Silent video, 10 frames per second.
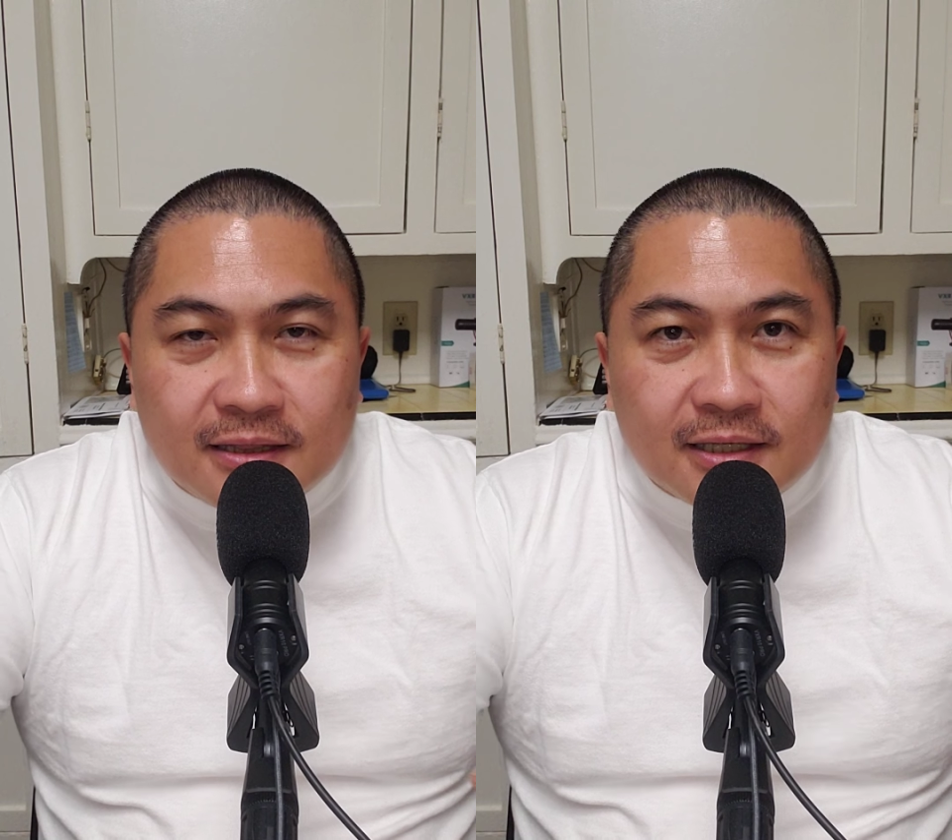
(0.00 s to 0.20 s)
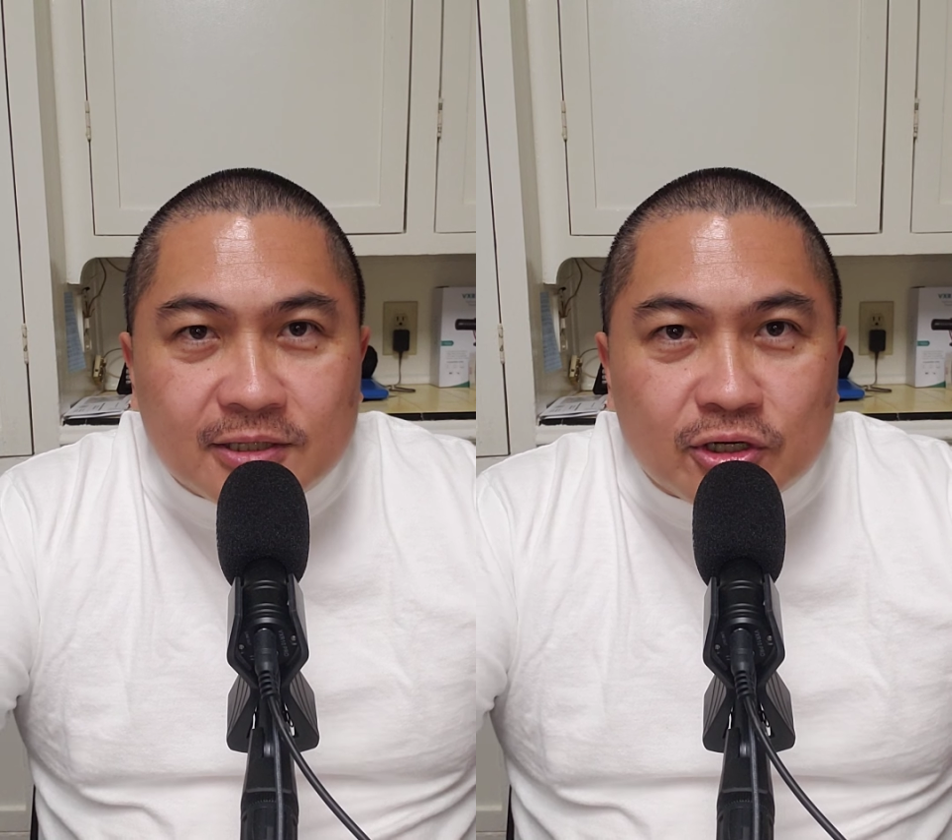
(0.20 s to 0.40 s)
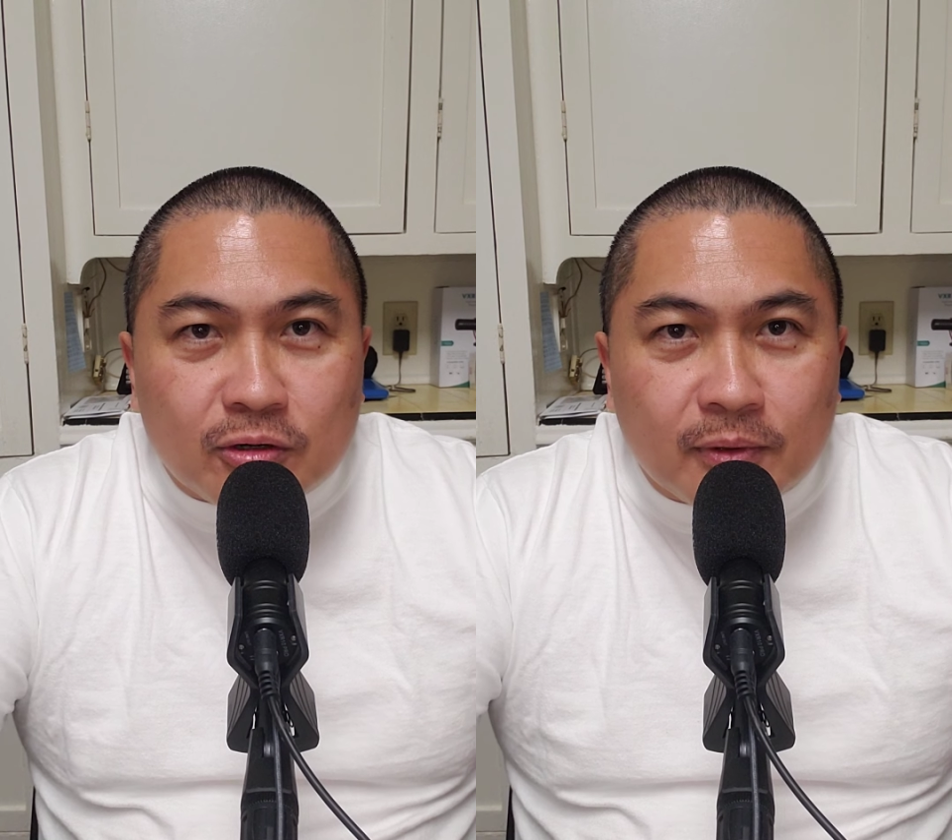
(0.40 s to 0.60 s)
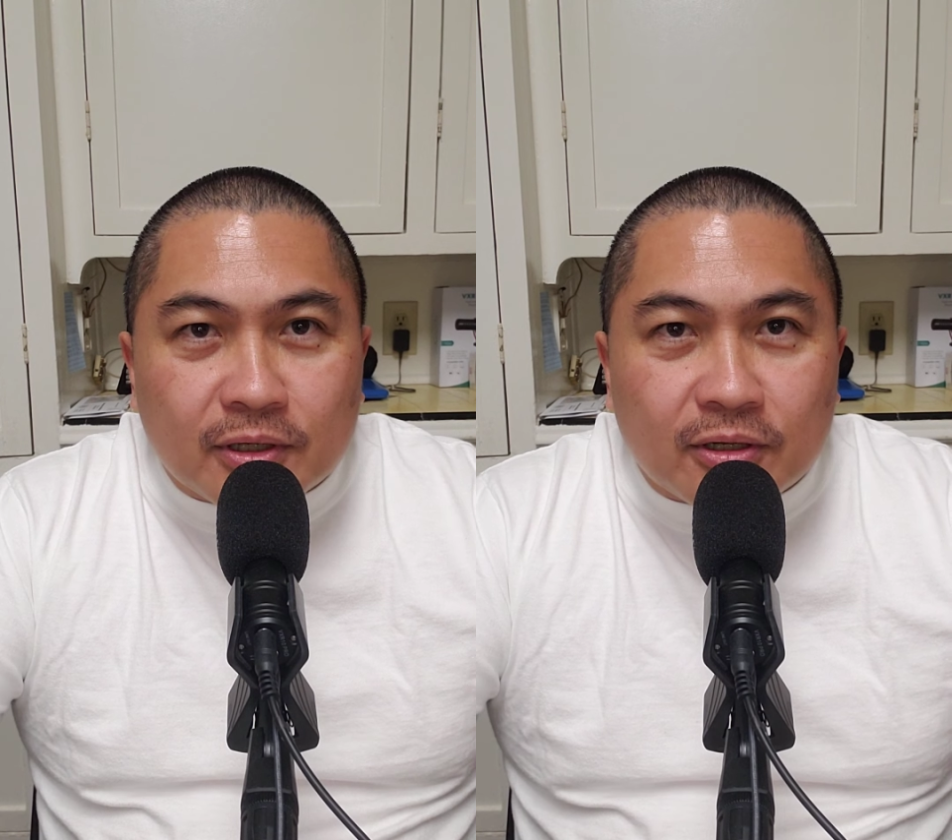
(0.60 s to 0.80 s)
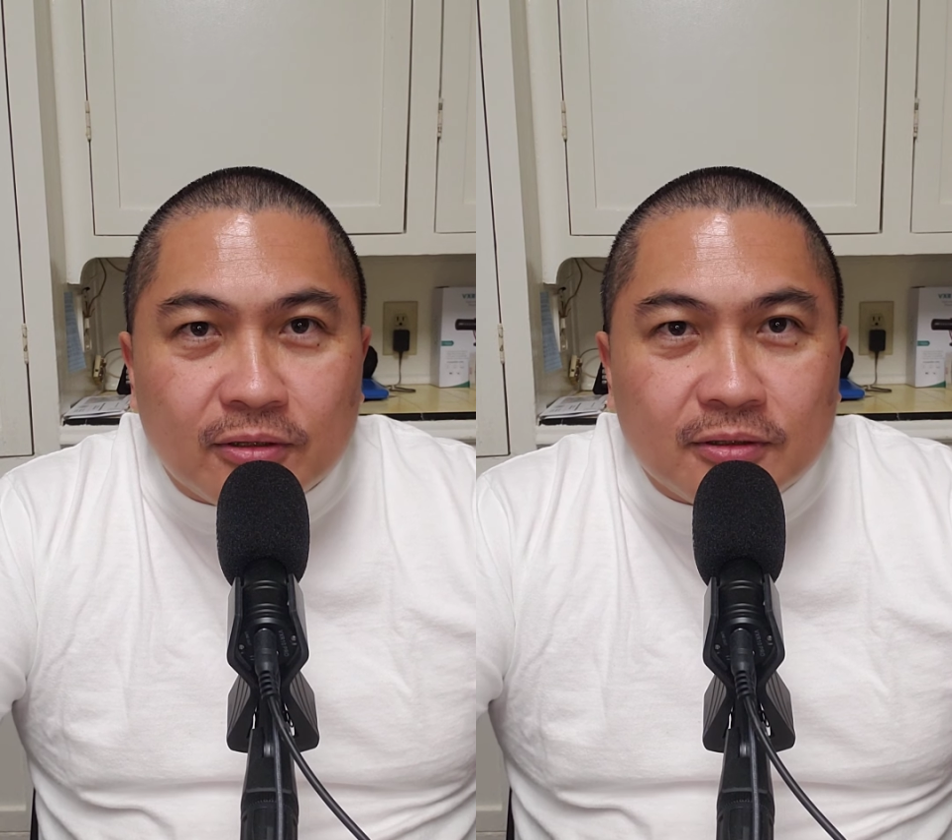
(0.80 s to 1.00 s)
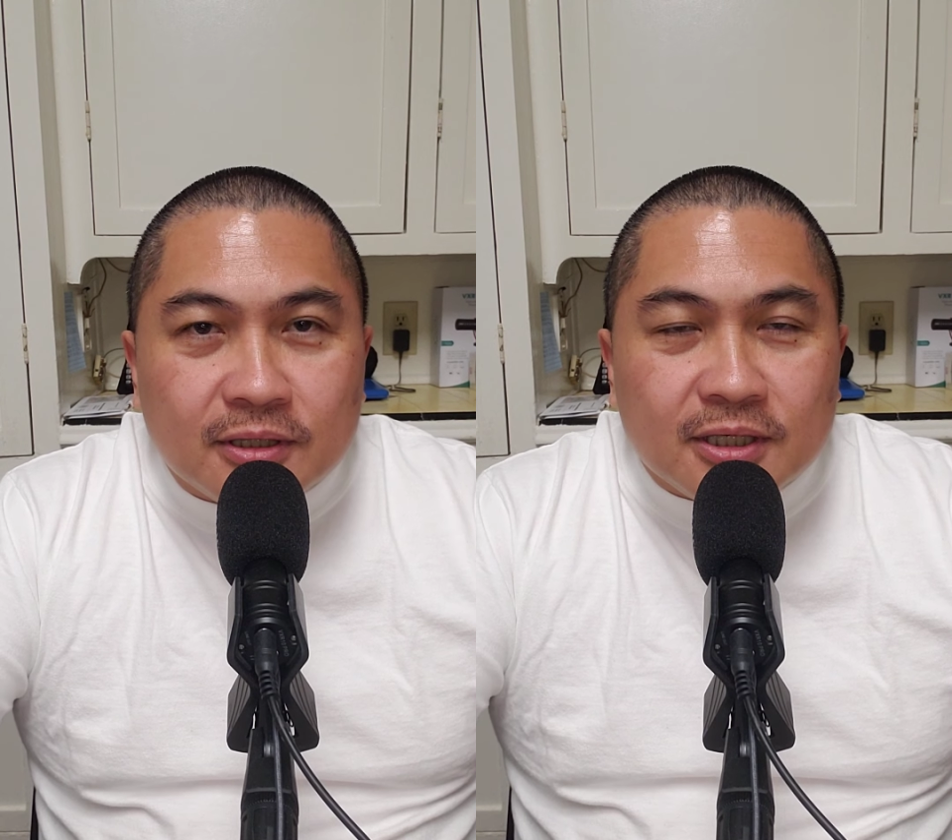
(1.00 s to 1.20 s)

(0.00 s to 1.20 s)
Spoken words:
the terminal,